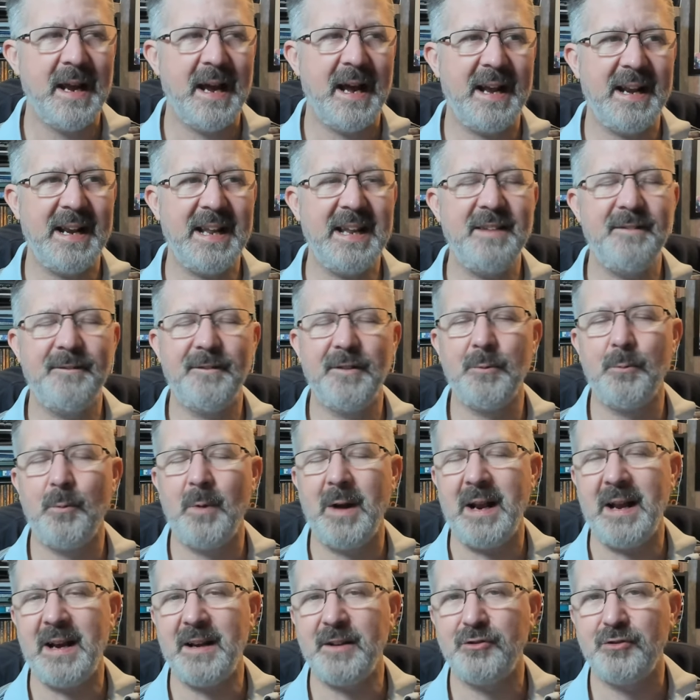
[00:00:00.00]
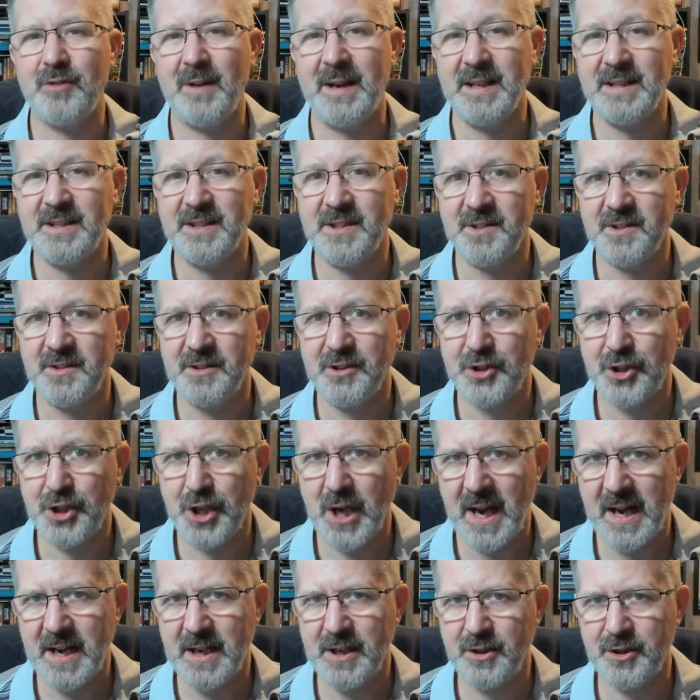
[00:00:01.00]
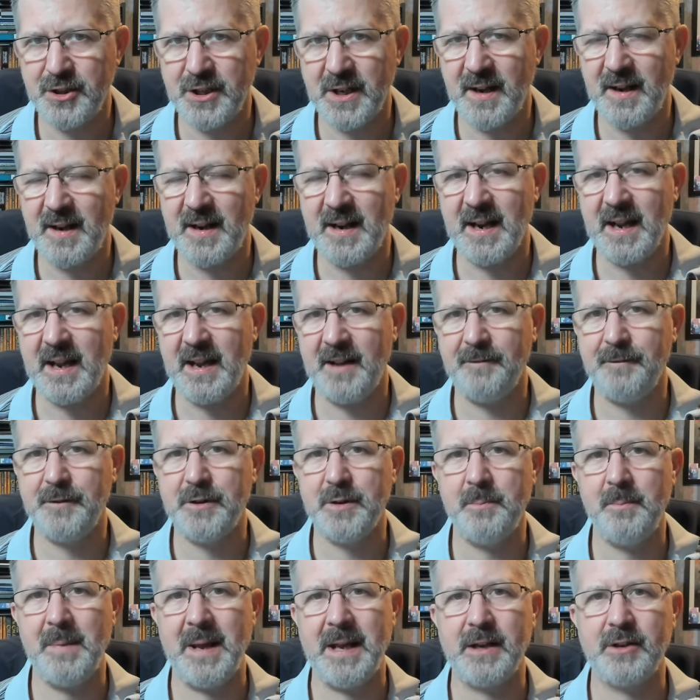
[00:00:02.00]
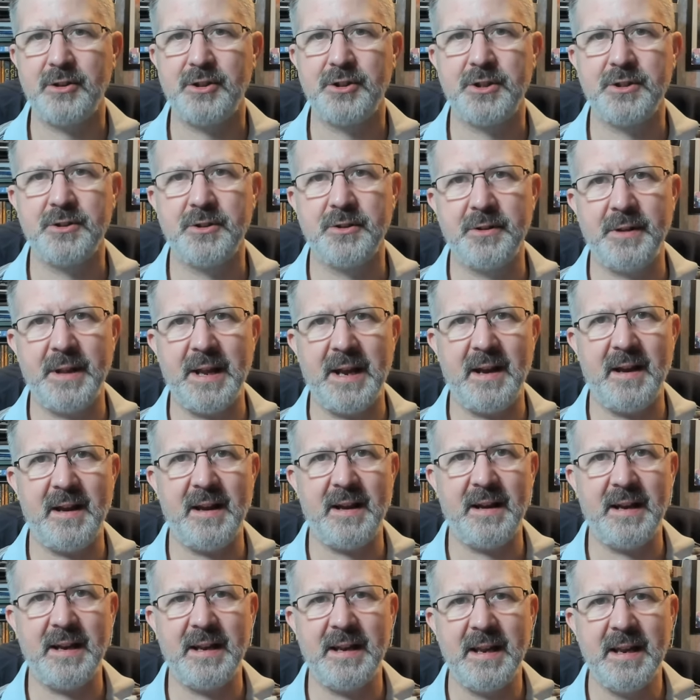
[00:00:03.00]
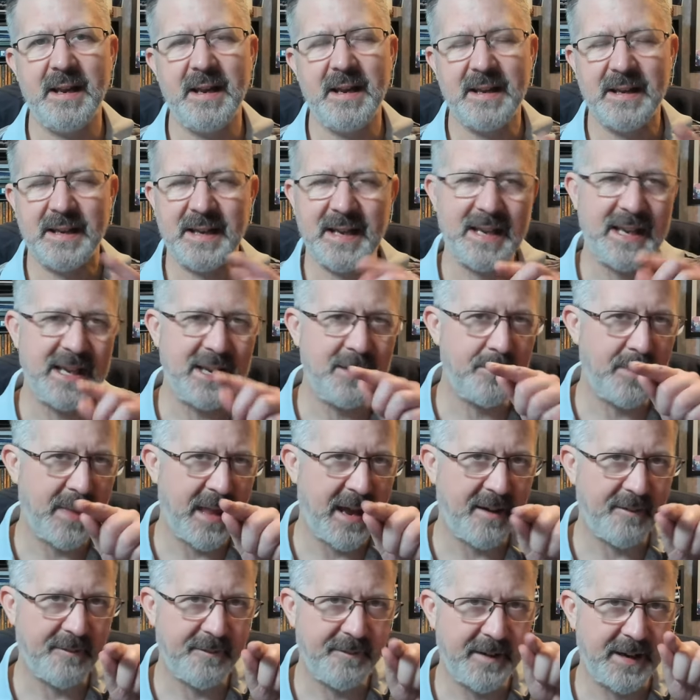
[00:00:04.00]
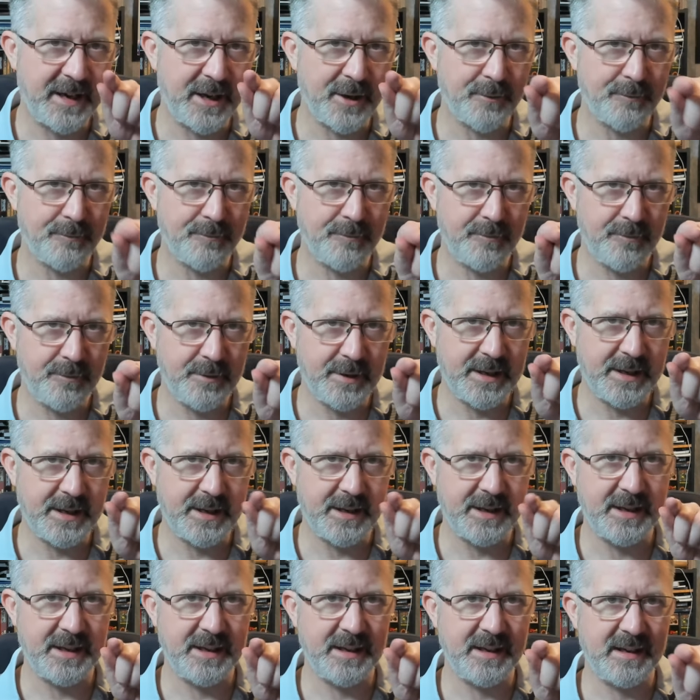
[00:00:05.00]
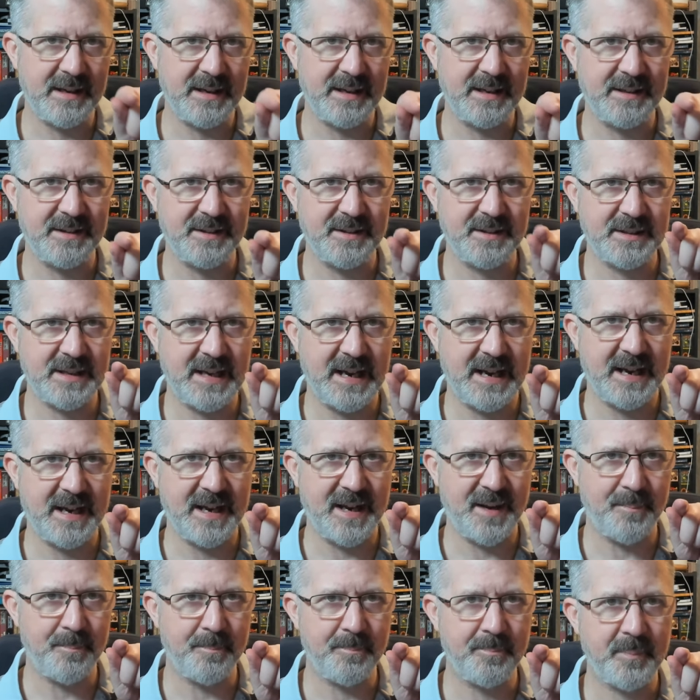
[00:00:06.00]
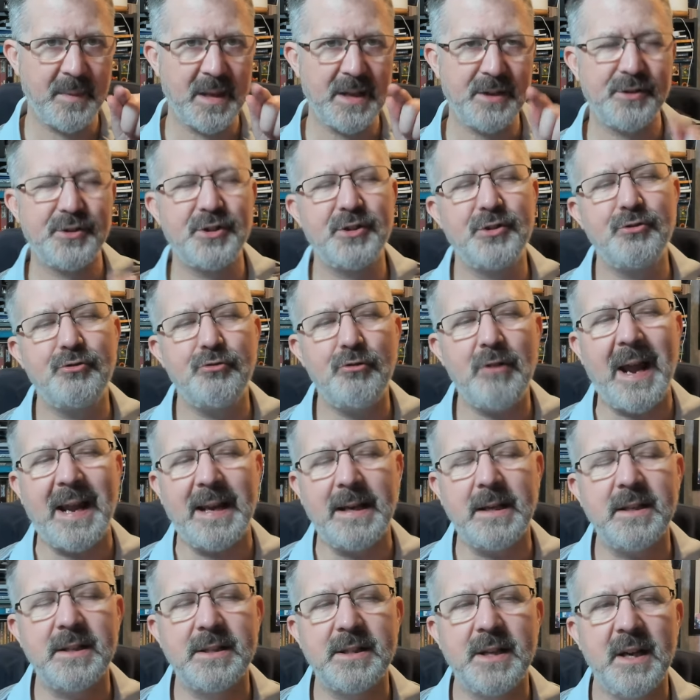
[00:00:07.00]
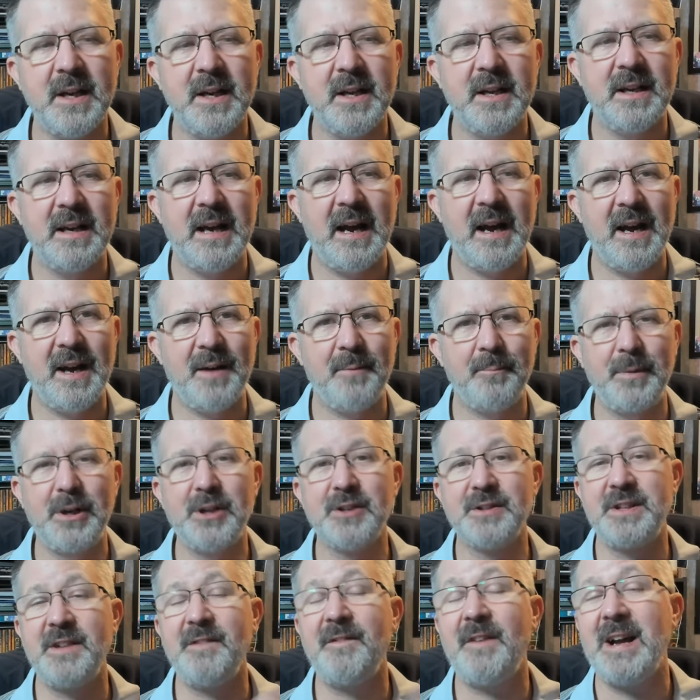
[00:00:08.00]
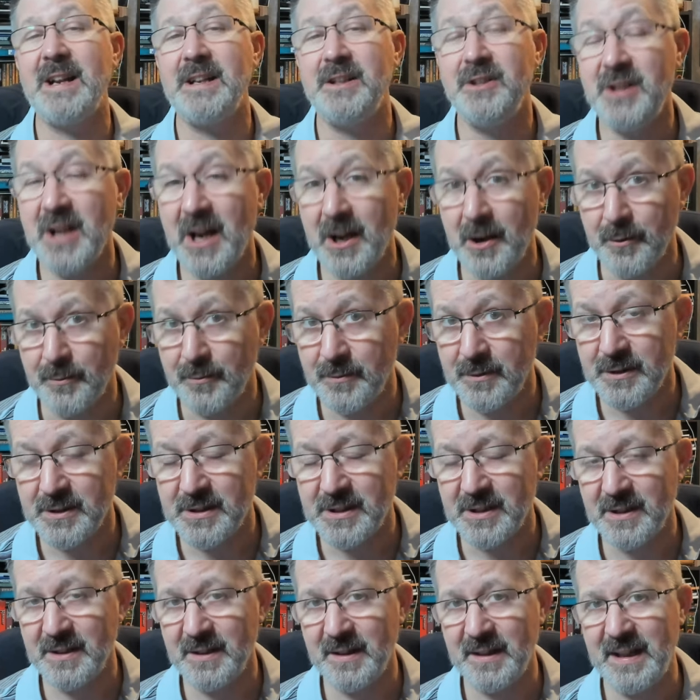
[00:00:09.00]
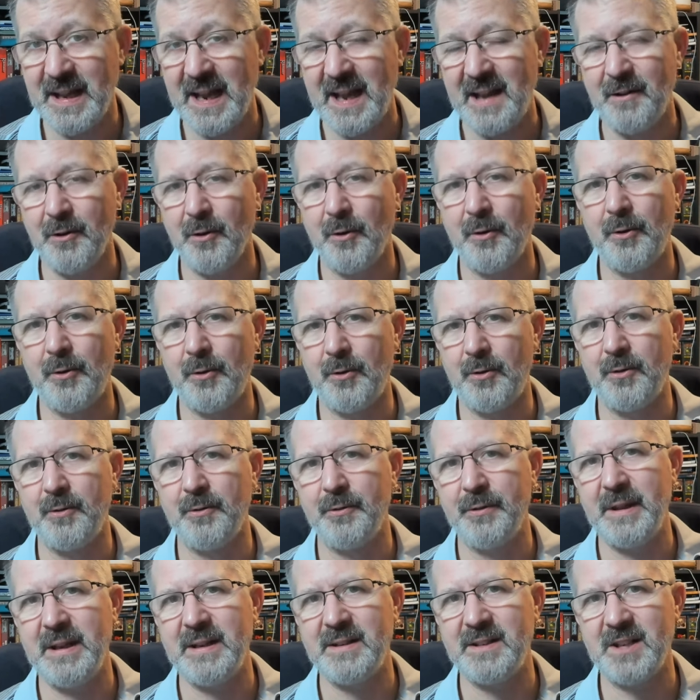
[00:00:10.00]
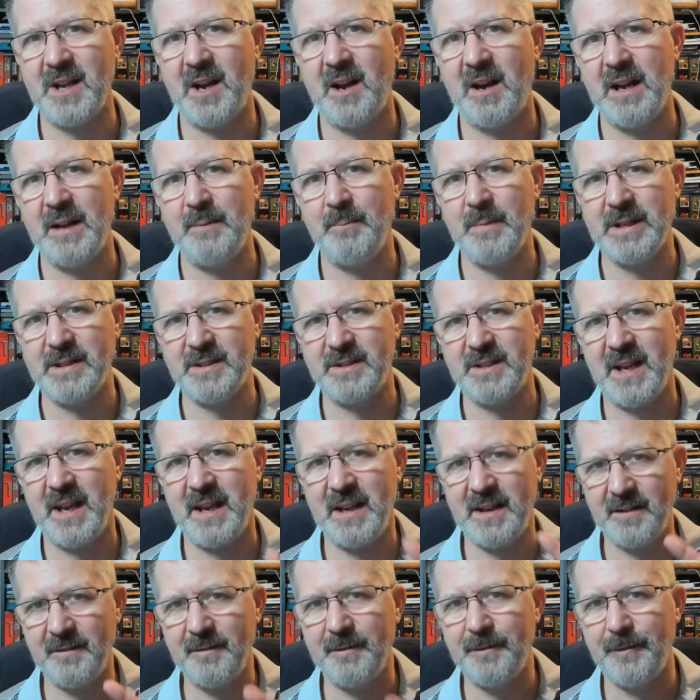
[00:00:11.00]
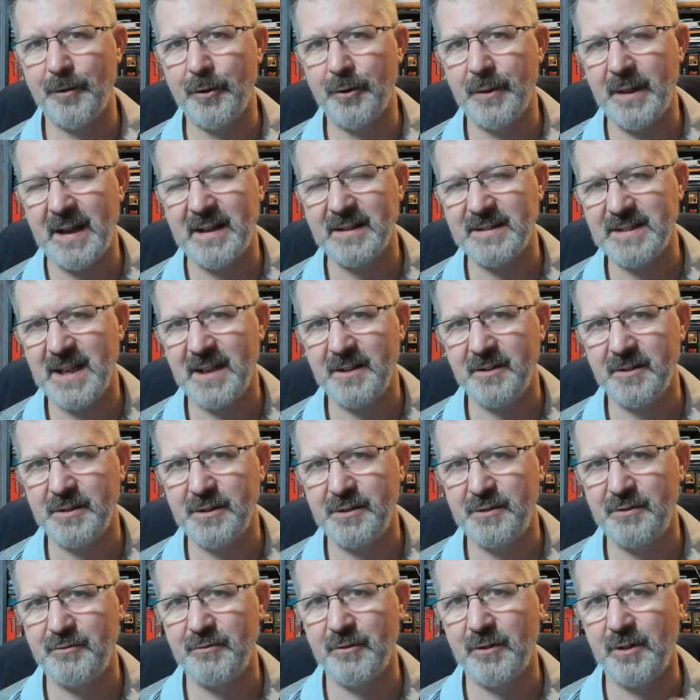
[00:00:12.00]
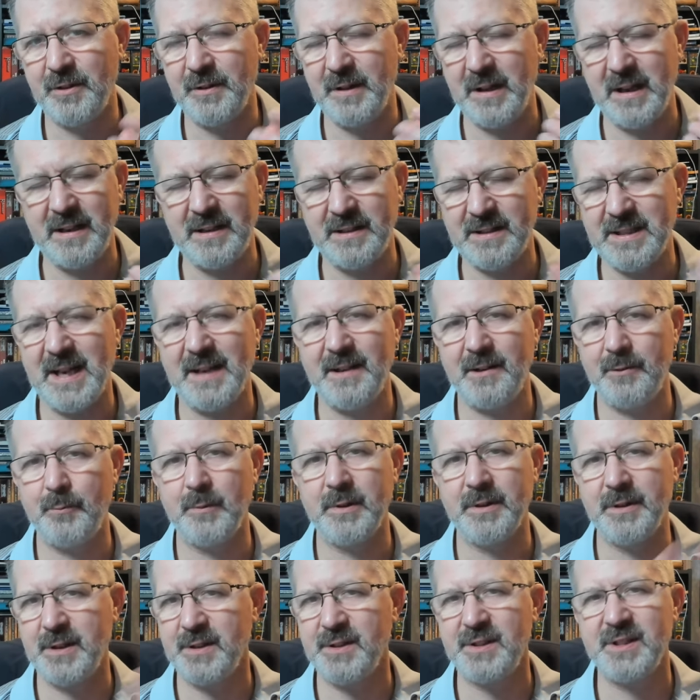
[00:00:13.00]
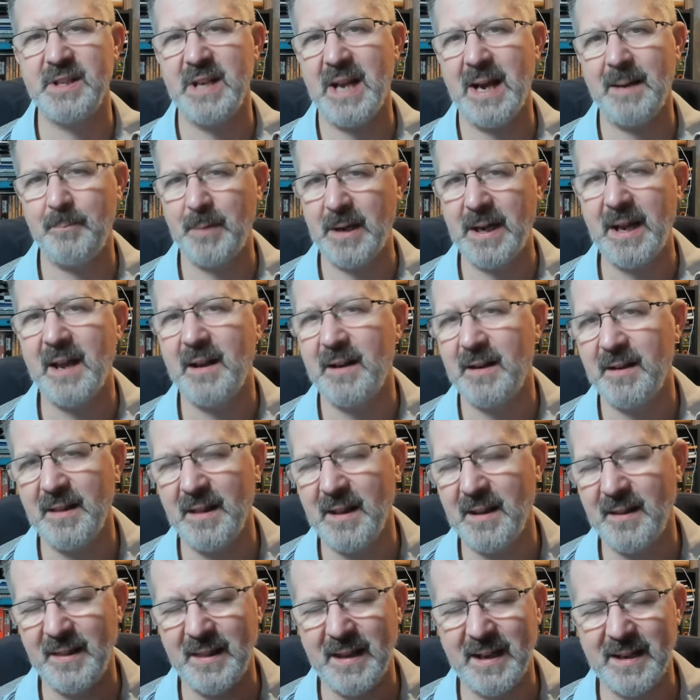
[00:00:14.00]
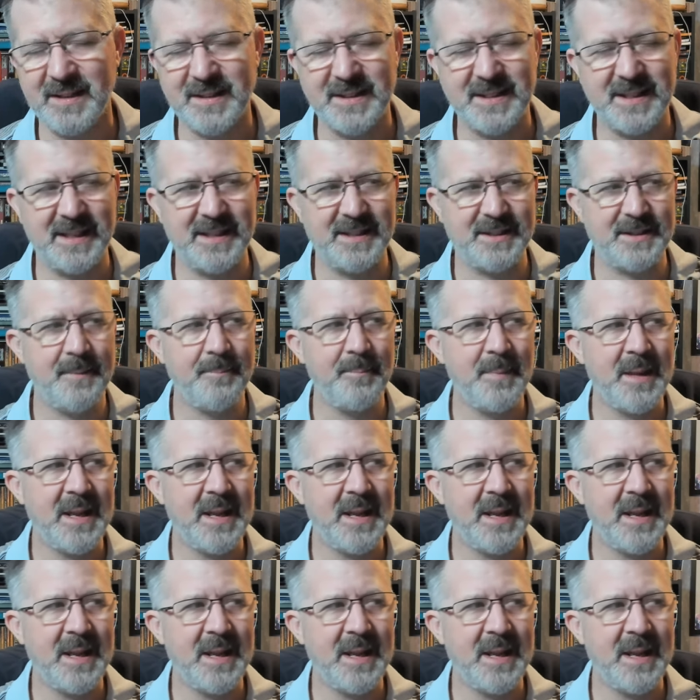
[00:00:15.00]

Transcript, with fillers: And even when I try to change it, I have to make sure that I keep that finger really um, straight because um, if I don't, then all the time it's taken for that tendon to draw, the tendon will just snap again and then that's it.